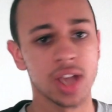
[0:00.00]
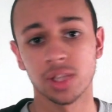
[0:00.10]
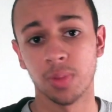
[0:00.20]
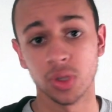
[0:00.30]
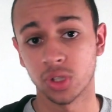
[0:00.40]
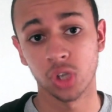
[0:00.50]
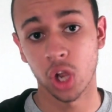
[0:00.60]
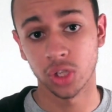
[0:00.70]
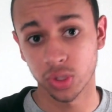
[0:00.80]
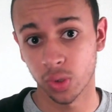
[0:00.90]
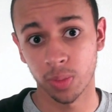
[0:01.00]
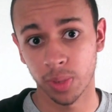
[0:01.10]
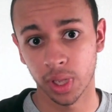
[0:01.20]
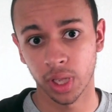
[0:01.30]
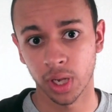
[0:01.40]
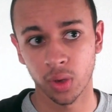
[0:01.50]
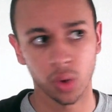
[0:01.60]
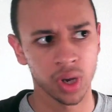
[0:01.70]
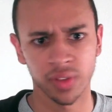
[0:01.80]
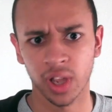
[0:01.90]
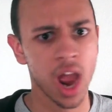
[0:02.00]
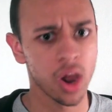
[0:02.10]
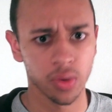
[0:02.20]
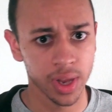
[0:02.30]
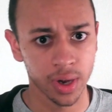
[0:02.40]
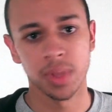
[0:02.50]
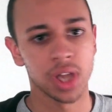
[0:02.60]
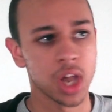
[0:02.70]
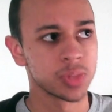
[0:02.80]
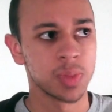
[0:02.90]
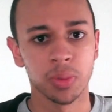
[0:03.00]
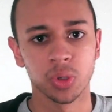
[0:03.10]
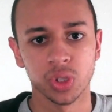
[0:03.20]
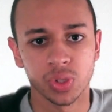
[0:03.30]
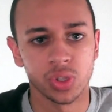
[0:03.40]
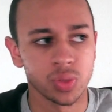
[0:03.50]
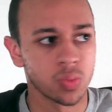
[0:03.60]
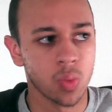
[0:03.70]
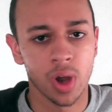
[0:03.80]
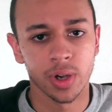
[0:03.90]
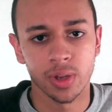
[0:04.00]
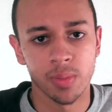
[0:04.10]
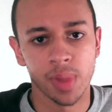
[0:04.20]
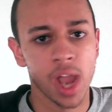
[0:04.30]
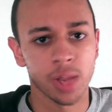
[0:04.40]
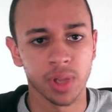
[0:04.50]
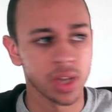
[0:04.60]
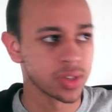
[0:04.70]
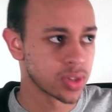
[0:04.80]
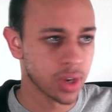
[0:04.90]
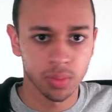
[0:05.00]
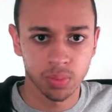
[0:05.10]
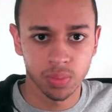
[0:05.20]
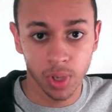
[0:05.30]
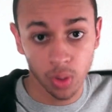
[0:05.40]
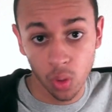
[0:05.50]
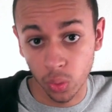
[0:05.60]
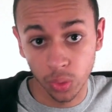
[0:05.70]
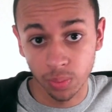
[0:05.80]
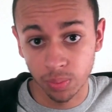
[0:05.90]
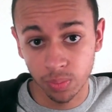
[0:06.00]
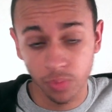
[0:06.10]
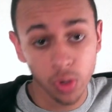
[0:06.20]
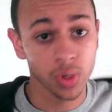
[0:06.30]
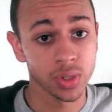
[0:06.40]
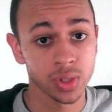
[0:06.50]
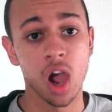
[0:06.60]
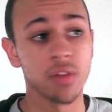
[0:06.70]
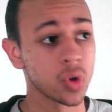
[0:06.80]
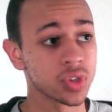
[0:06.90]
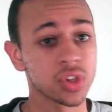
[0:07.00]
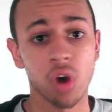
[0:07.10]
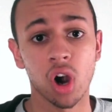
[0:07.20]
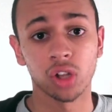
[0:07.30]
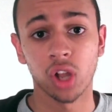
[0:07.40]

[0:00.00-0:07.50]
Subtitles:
as opposed to Jon Stewart being in it, or even Kyle Rayner, because people just wanted him back because they're older viewers. Of course, there are